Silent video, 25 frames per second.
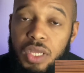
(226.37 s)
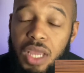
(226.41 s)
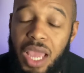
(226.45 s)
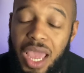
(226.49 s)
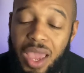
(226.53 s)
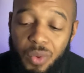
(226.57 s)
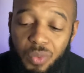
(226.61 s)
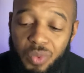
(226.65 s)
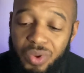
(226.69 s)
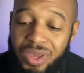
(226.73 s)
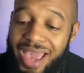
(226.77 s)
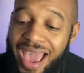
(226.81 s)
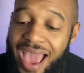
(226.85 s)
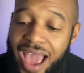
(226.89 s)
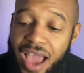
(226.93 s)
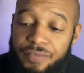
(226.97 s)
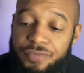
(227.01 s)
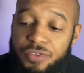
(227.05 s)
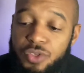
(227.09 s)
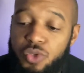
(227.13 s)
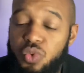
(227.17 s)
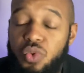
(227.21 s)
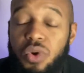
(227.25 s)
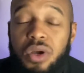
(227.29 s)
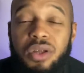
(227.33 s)
And we have
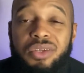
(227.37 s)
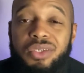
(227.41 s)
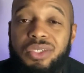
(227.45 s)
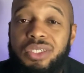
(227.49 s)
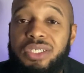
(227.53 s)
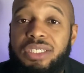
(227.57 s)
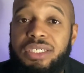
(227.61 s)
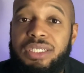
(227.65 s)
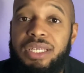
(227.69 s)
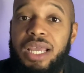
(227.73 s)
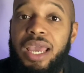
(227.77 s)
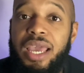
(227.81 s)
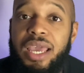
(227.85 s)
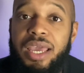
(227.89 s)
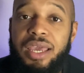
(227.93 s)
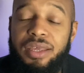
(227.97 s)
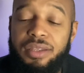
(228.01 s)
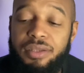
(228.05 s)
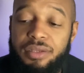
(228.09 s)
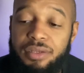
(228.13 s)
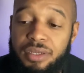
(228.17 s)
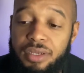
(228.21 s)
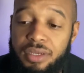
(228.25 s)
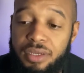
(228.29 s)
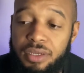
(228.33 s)
to
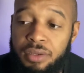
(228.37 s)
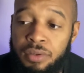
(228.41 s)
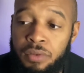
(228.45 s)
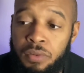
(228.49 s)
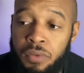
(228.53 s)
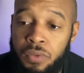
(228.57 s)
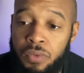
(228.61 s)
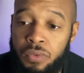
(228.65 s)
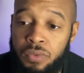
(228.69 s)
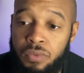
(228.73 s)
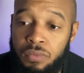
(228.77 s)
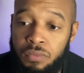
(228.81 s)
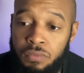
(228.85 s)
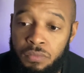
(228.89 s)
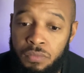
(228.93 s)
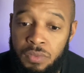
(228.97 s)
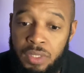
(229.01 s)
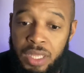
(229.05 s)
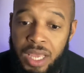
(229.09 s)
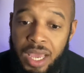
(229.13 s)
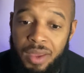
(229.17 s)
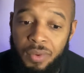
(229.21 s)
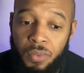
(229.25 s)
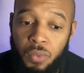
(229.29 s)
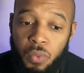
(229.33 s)
understand
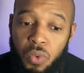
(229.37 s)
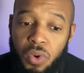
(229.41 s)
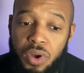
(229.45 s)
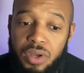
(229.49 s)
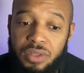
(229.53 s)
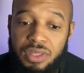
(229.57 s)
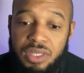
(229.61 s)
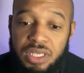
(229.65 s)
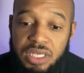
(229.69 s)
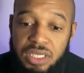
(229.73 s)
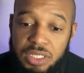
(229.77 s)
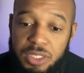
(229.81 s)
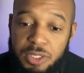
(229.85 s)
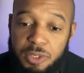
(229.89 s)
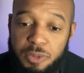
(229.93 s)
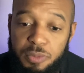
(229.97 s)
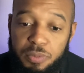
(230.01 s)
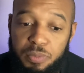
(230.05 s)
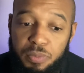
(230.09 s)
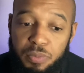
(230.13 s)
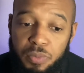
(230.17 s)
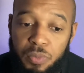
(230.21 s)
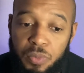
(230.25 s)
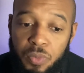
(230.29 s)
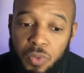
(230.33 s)
that what these
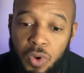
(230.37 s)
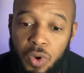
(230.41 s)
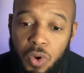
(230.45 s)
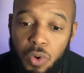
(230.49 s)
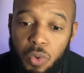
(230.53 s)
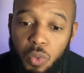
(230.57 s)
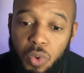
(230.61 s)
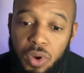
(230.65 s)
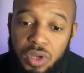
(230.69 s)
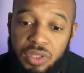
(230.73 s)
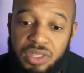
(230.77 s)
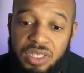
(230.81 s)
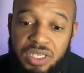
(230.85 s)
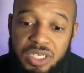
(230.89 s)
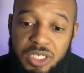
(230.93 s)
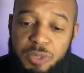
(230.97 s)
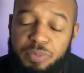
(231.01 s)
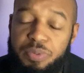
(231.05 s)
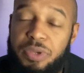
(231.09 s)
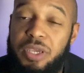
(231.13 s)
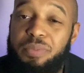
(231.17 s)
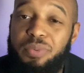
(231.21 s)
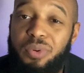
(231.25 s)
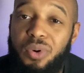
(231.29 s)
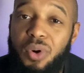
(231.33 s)
what these
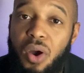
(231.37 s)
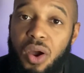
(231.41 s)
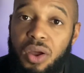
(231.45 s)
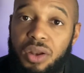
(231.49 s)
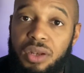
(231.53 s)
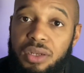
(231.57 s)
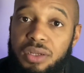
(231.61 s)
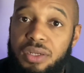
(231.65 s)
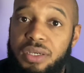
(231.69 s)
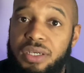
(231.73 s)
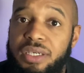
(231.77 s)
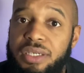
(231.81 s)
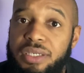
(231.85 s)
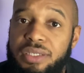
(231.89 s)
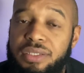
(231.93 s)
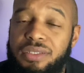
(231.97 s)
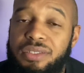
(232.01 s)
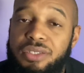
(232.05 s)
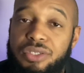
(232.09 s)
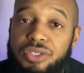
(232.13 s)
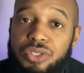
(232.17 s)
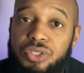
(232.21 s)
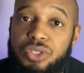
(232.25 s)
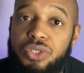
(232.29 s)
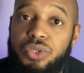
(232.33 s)
people are looking
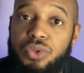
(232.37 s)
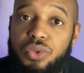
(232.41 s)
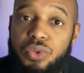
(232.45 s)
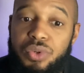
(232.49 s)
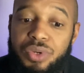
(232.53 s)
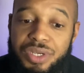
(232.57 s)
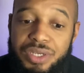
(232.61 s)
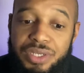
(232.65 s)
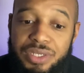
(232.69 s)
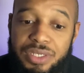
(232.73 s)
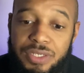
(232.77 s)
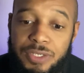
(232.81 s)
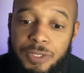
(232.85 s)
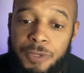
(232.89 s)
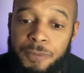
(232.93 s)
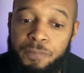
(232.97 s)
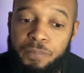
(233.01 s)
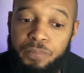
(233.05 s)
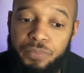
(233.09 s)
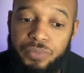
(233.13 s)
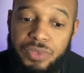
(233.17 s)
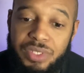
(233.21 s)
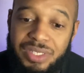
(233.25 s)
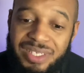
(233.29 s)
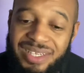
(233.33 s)
to do is
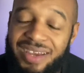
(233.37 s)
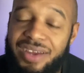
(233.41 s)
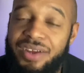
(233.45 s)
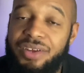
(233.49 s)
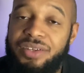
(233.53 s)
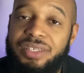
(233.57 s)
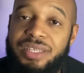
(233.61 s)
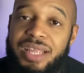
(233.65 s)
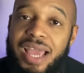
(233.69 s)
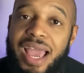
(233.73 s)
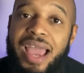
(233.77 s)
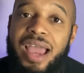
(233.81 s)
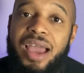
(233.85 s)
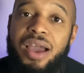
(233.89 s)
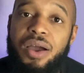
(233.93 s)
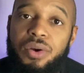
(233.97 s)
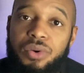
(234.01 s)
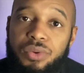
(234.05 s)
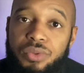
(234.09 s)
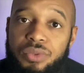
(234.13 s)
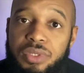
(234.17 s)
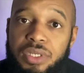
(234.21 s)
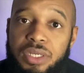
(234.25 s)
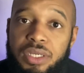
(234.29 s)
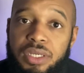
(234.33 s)
tear
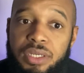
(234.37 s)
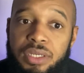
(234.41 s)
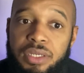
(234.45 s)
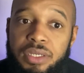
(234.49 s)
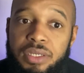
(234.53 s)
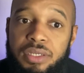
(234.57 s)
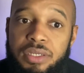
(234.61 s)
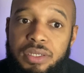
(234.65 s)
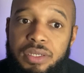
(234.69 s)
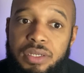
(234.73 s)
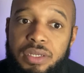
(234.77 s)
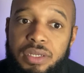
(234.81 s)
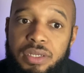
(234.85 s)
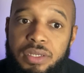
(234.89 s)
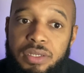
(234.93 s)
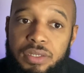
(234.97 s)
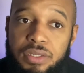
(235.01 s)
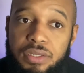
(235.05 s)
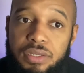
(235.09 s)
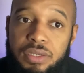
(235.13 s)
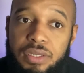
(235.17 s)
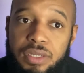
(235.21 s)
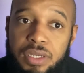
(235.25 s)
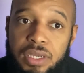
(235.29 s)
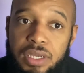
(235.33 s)
down
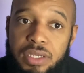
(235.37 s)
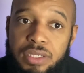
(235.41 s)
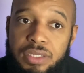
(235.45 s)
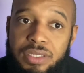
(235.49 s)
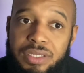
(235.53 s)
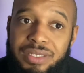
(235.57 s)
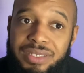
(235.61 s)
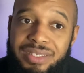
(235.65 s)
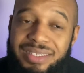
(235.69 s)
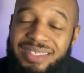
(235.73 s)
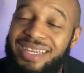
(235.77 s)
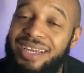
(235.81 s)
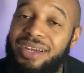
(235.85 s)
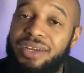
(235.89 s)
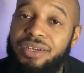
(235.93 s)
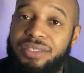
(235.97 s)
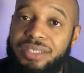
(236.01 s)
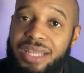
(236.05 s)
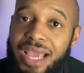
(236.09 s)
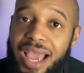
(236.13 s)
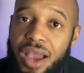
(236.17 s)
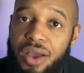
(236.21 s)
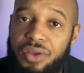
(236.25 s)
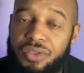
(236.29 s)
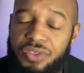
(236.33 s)
is to tear
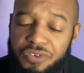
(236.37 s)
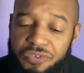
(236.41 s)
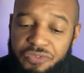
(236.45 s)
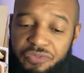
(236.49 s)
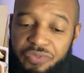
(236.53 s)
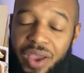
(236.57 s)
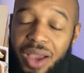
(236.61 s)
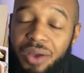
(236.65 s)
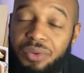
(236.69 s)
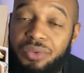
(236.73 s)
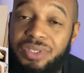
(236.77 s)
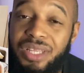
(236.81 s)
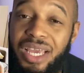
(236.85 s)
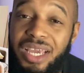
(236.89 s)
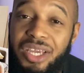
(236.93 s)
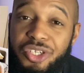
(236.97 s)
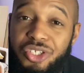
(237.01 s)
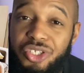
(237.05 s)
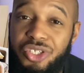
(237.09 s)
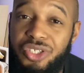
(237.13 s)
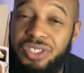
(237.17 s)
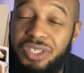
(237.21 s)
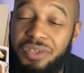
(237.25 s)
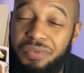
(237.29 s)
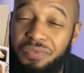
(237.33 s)
down the
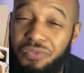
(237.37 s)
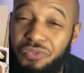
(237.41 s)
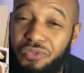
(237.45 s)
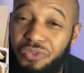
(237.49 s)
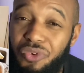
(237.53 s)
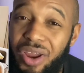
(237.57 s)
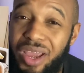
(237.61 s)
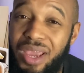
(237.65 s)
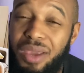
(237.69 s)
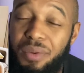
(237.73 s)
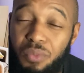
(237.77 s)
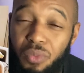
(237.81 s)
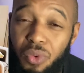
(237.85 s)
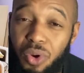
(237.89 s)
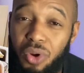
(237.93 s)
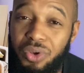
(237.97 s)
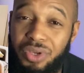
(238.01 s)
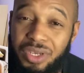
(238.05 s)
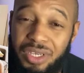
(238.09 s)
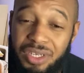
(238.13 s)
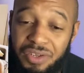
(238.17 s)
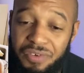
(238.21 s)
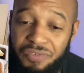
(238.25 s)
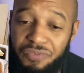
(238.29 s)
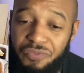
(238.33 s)
foundation and framework
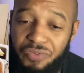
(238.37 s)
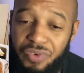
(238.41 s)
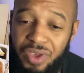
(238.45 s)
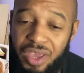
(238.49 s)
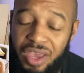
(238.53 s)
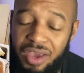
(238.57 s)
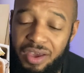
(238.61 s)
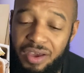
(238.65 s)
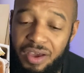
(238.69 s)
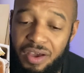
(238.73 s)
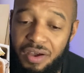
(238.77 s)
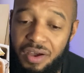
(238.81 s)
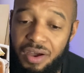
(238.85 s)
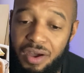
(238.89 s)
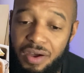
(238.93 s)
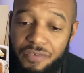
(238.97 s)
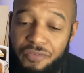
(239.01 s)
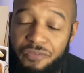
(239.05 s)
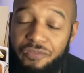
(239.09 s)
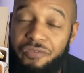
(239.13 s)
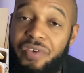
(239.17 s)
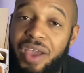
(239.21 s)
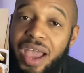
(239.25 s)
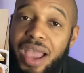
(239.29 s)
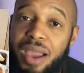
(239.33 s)
and a, a, a,
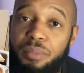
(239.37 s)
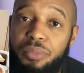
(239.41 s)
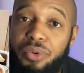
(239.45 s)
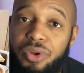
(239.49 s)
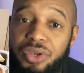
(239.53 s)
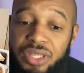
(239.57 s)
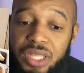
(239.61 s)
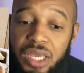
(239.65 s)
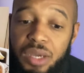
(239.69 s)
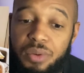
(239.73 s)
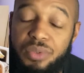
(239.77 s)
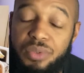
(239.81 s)
fabric that